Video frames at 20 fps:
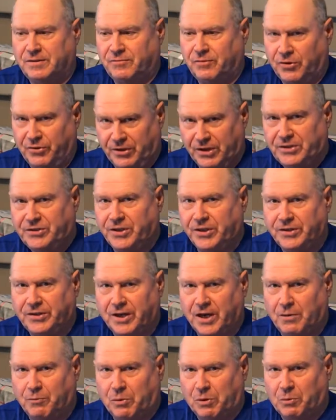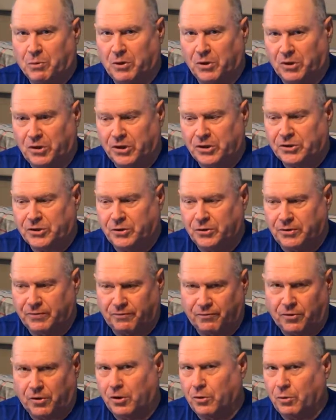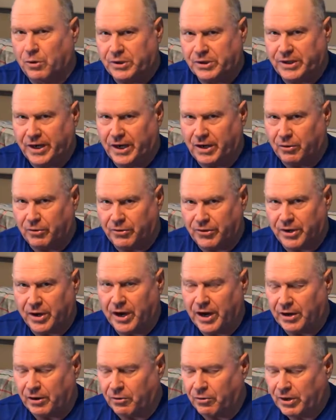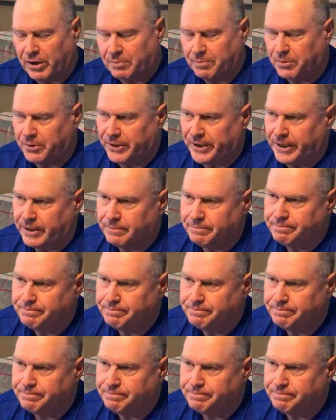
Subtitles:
for this income, we will look to the 401k or the IRA plan.